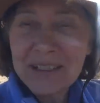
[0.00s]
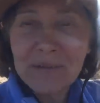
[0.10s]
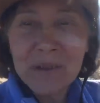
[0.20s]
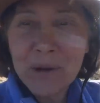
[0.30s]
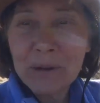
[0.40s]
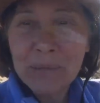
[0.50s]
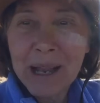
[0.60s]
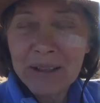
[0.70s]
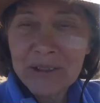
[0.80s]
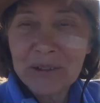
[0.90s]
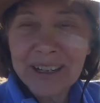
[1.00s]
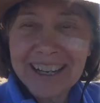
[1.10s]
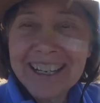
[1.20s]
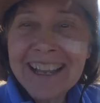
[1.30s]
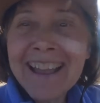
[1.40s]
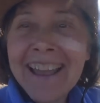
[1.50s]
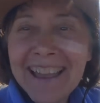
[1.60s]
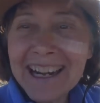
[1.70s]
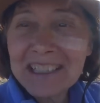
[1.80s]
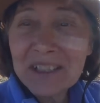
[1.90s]
a few hundred miles away,
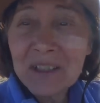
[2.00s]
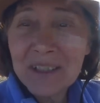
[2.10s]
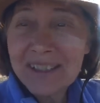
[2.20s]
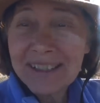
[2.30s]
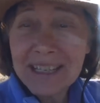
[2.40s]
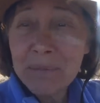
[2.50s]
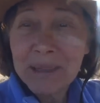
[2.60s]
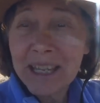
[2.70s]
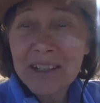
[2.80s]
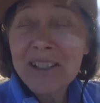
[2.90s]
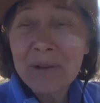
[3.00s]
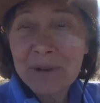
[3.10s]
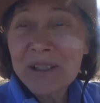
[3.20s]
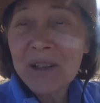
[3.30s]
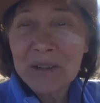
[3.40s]
and I just couldn't sleep. The energy was so